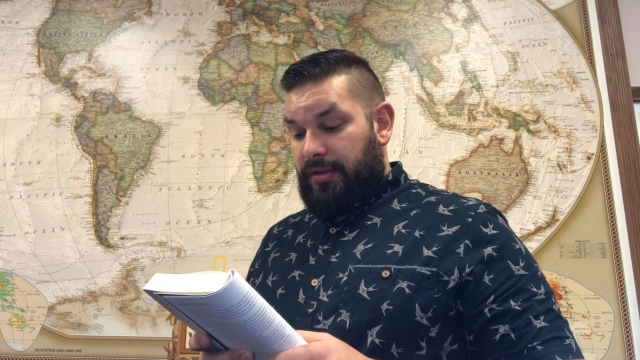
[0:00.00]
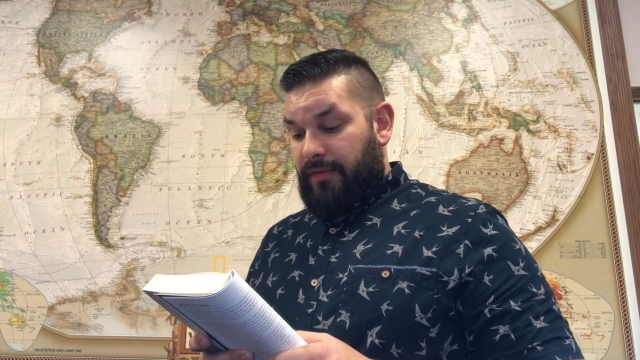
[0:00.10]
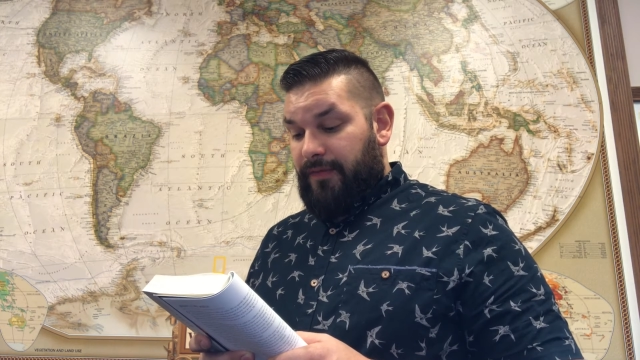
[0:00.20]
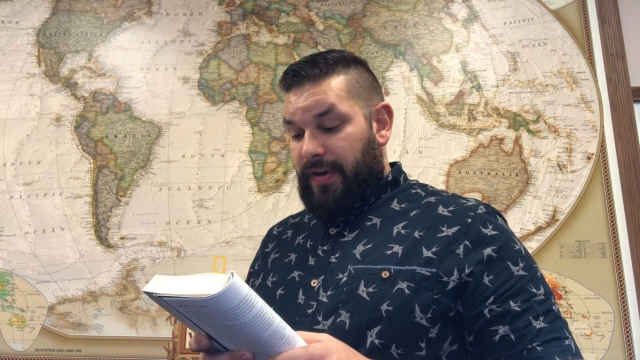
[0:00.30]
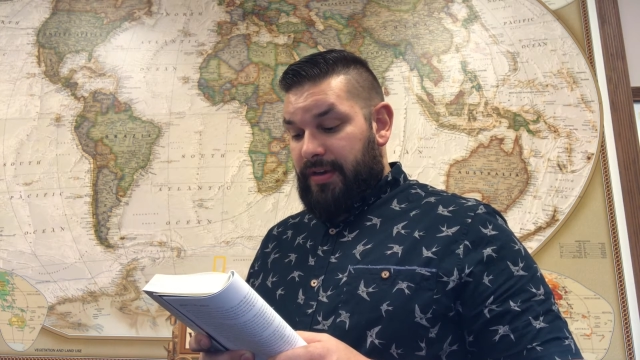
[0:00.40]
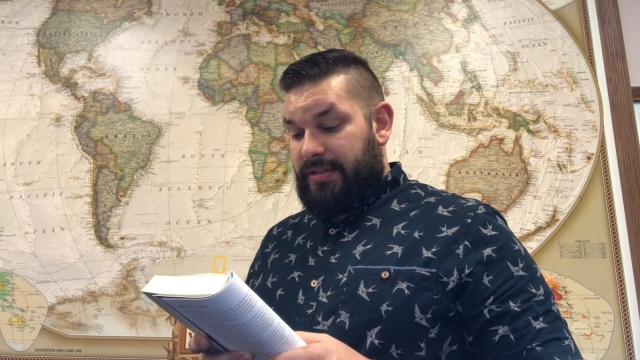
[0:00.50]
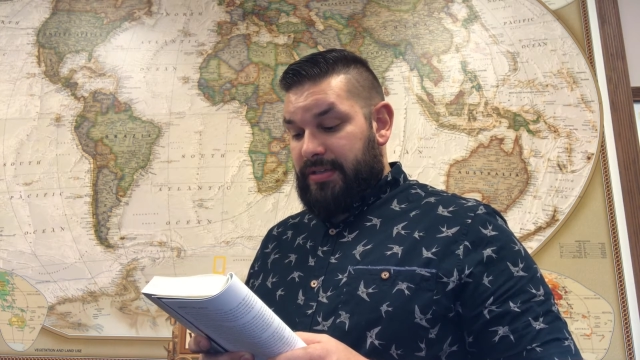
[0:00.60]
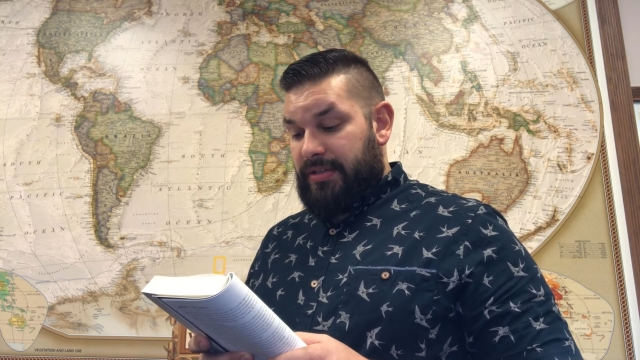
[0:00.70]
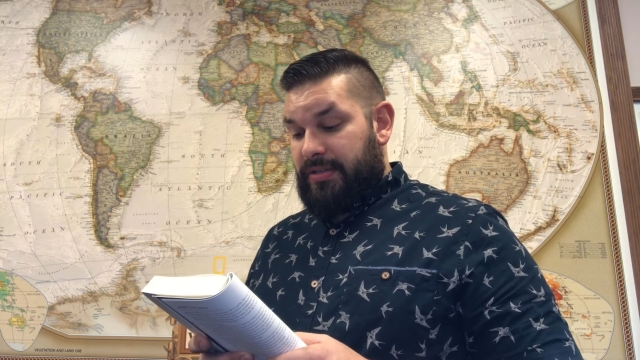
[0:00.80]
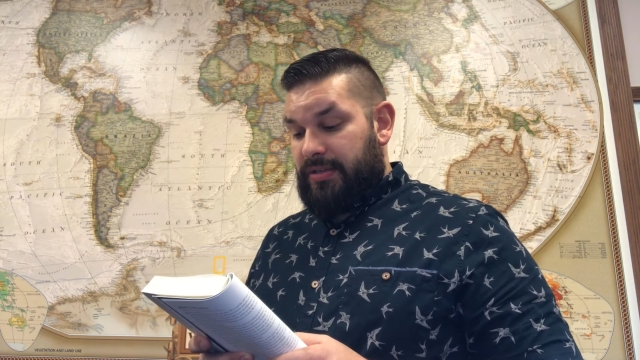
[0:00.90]
The
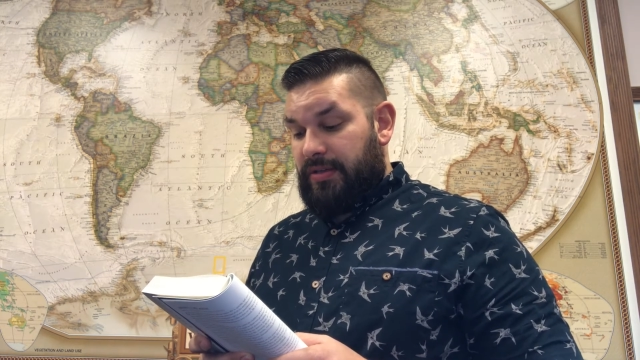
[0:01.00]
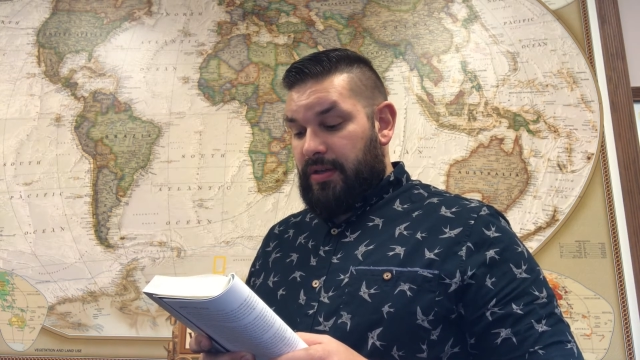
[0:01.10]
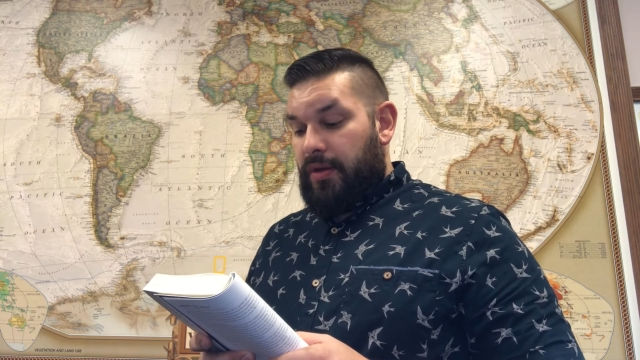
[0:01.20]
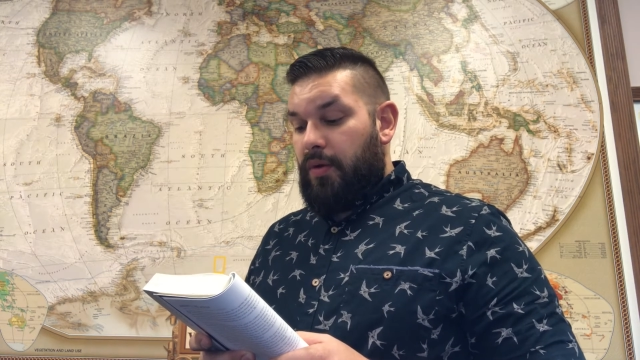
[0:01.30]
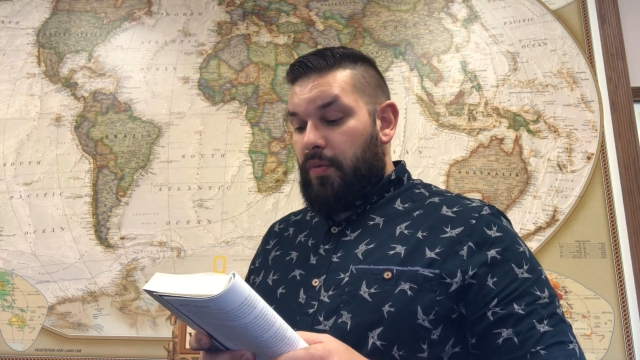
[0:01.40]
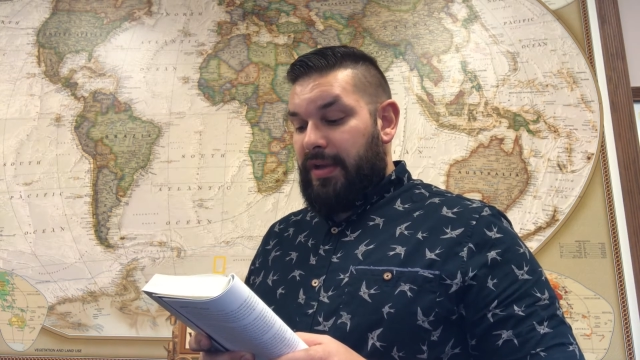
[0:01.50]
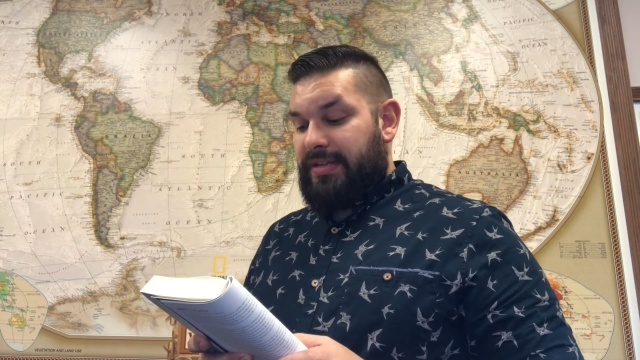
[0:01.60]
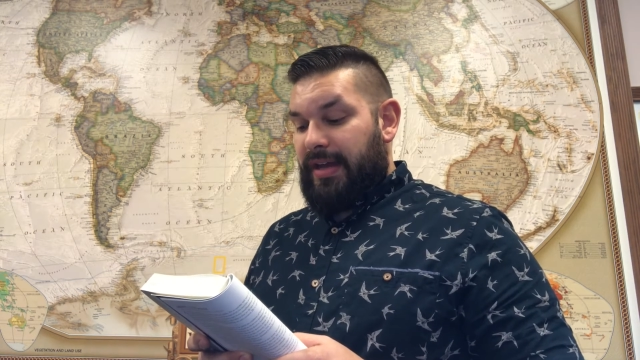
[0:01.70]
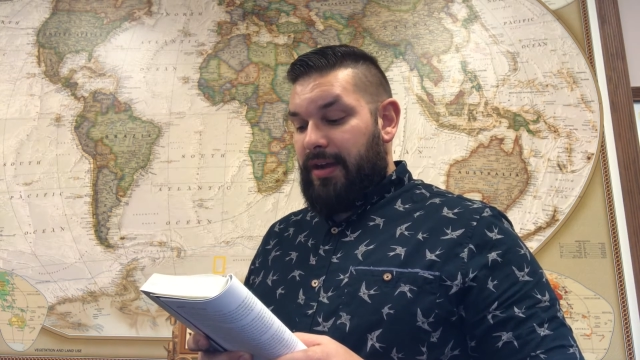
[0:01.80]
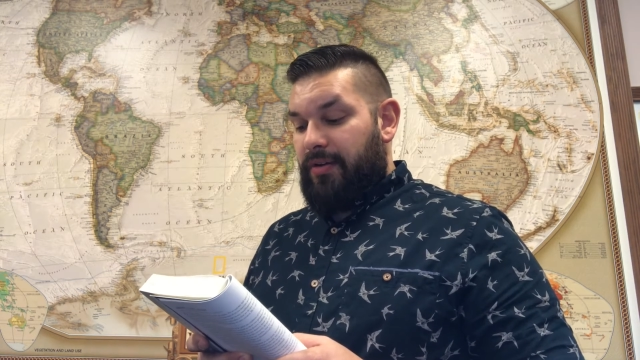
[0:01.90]
Pharisees
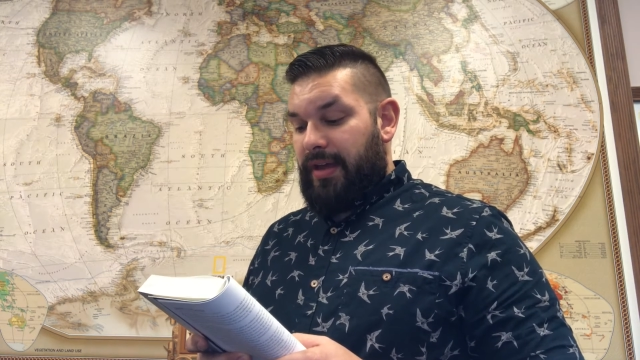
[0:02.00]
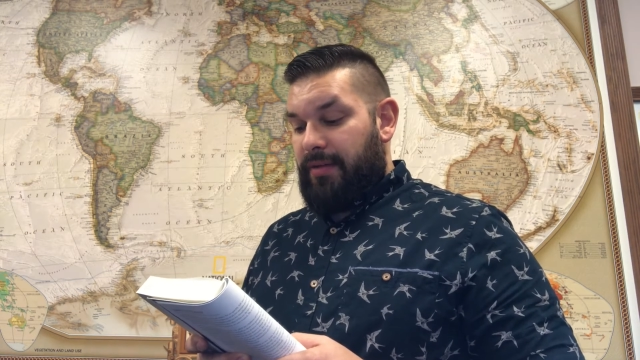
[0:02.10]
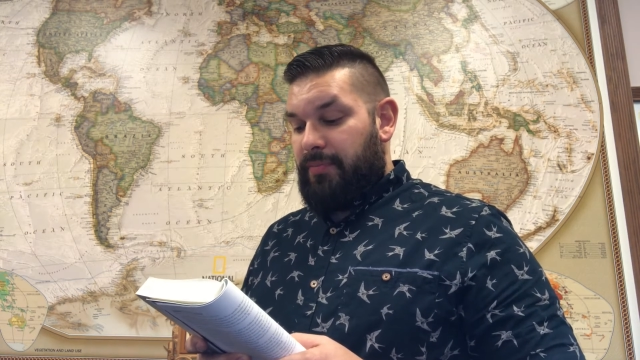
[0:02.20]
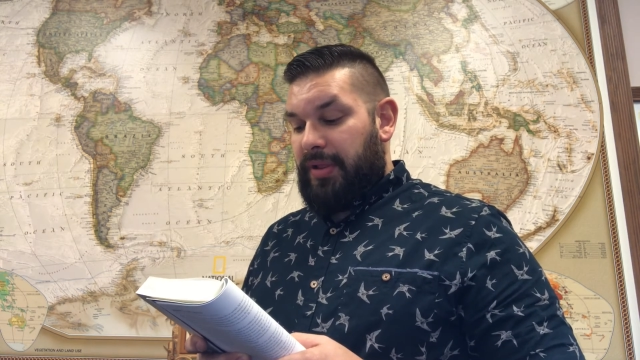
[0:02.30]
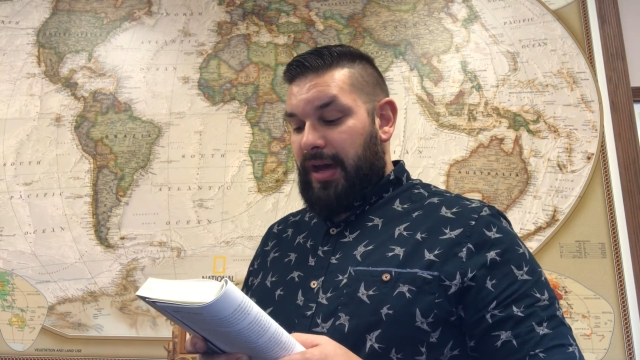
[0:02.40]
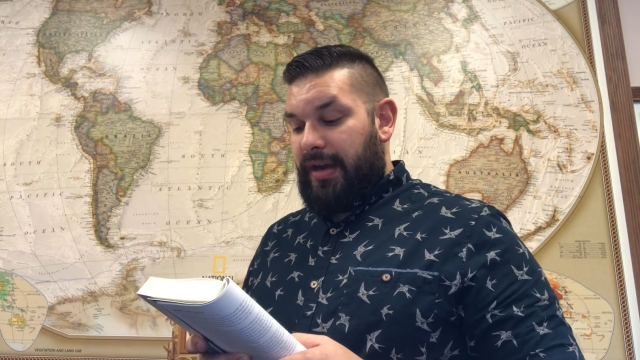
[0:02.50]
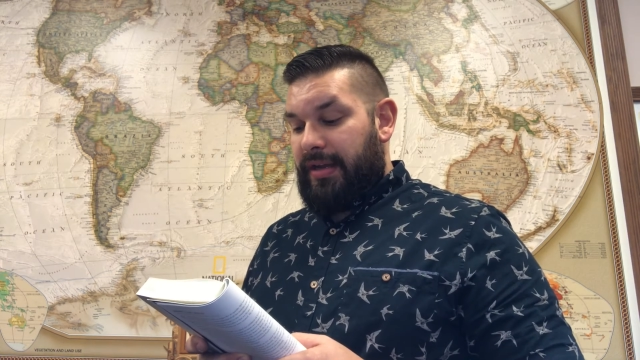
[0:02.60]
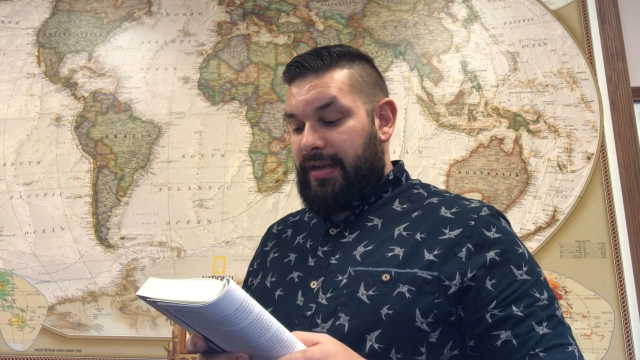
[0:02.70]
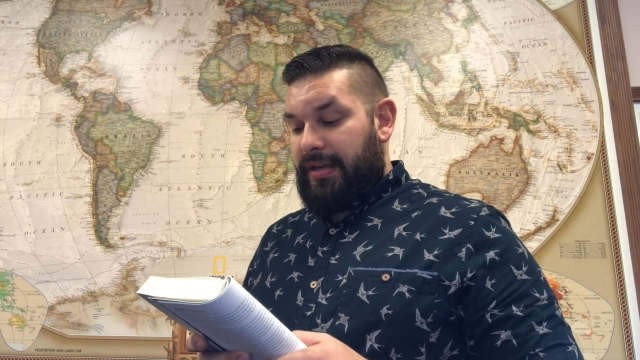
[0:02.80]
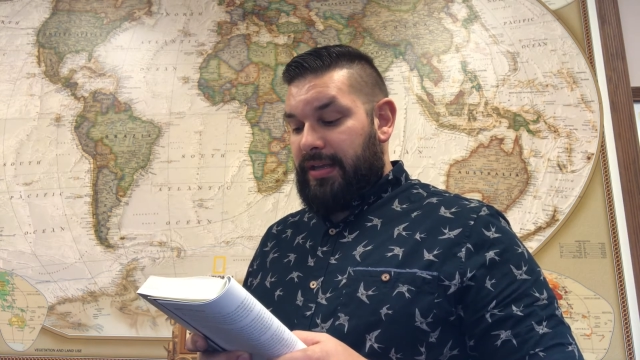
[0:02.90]
went out and
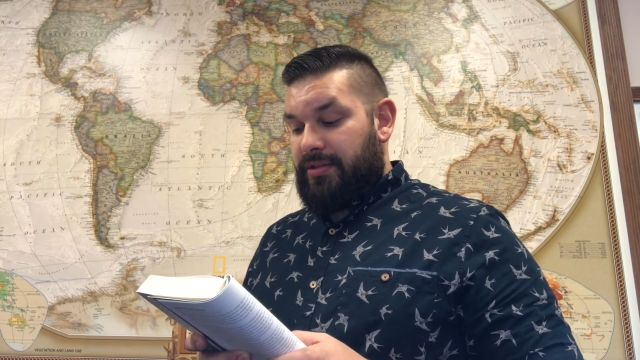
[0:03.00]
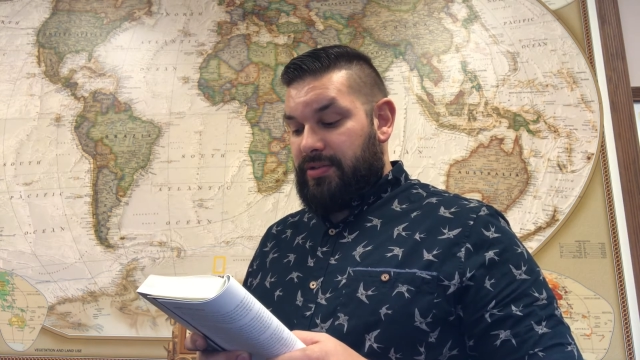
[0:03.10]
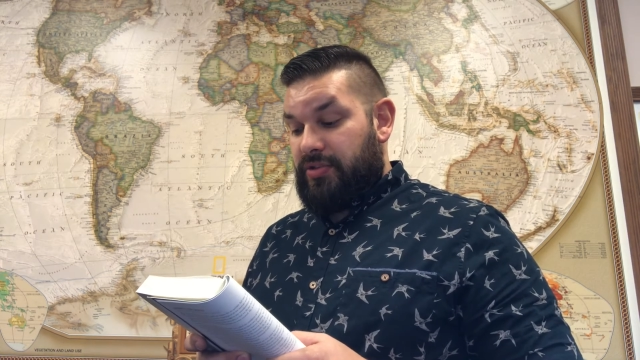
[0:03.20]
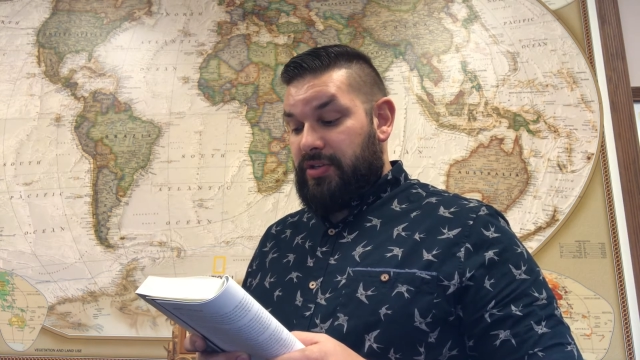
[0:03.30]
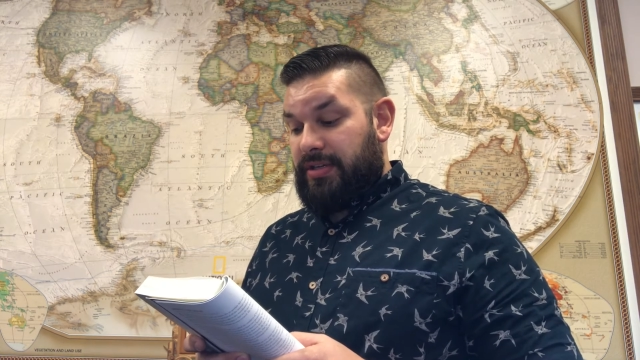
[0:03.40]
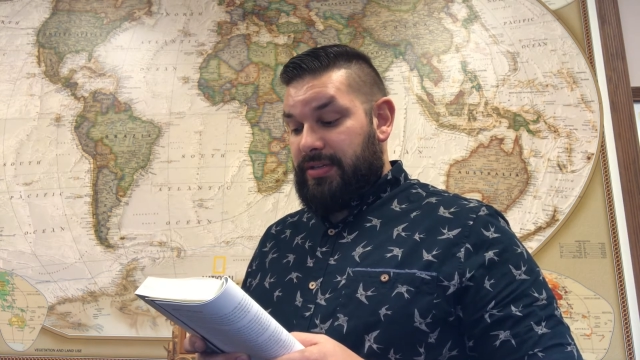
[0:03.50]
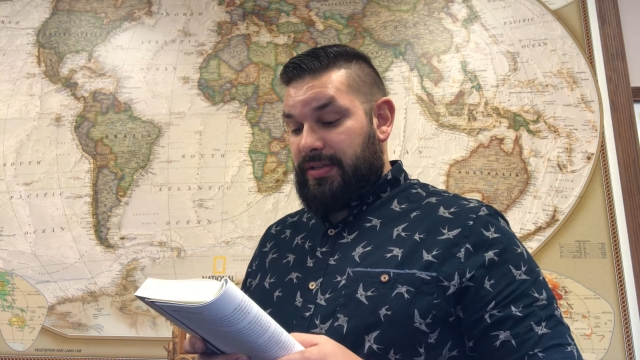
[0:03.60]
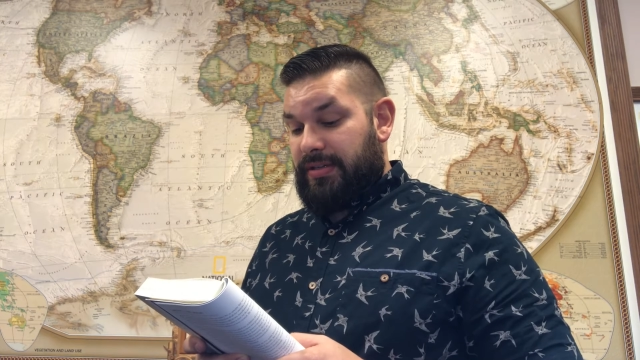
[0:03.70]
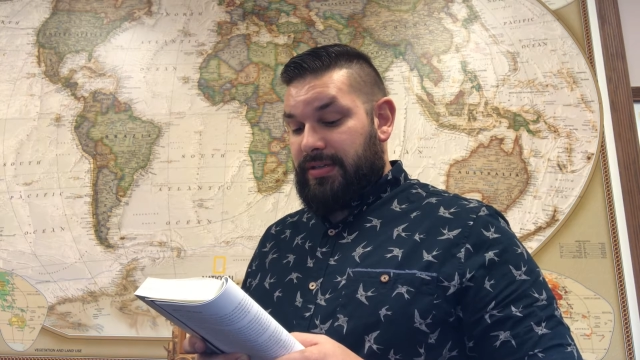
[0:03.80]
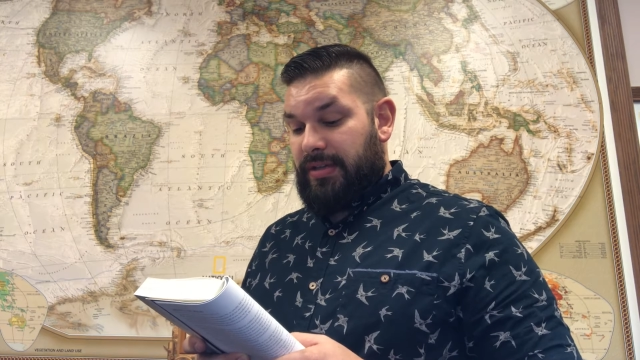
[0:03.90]
plotted against
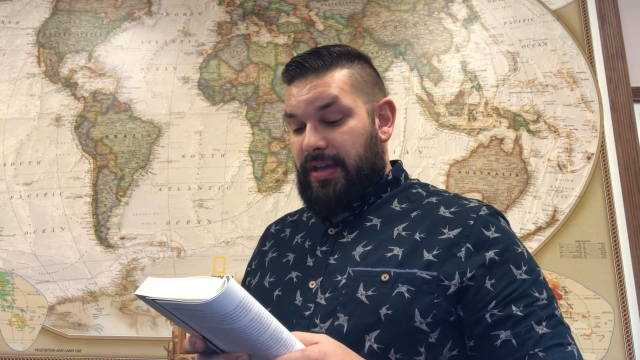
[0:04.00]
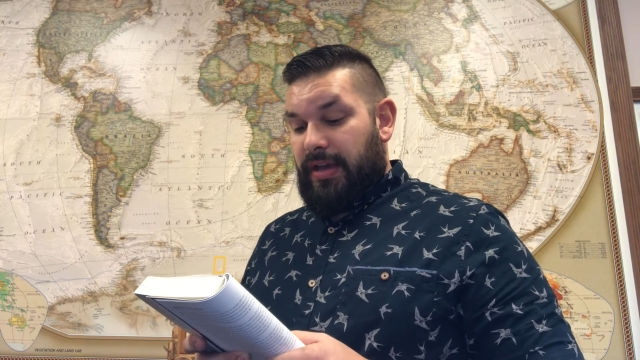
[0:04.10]
Jesus